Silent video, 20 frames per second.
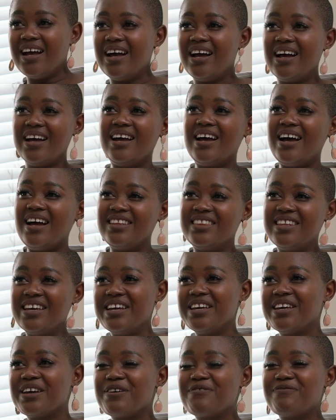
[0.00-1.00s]
I
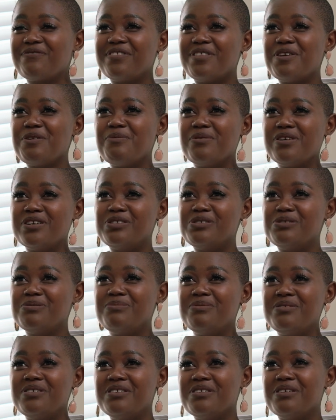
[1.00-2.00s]
think if there were to
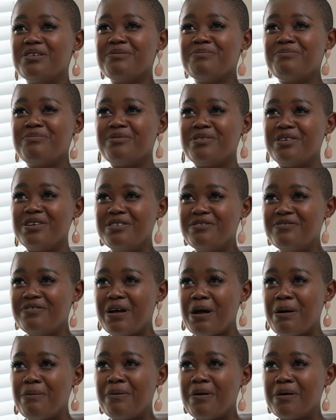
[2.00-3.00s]
be a brief
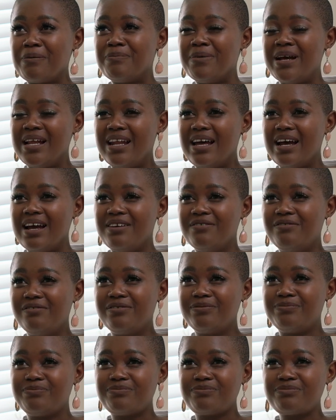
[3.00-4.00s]
about my
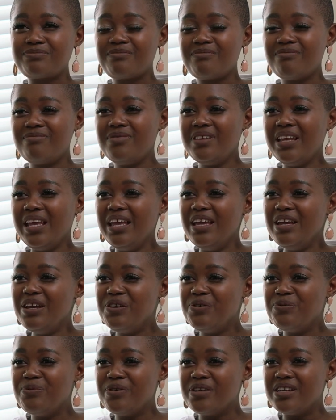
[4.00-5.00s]
life,
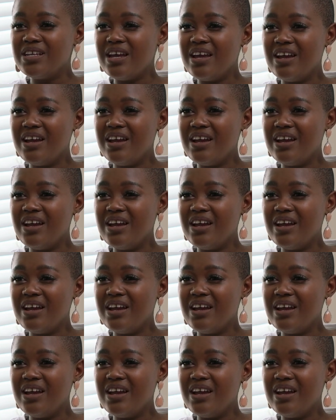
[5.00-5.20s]
it would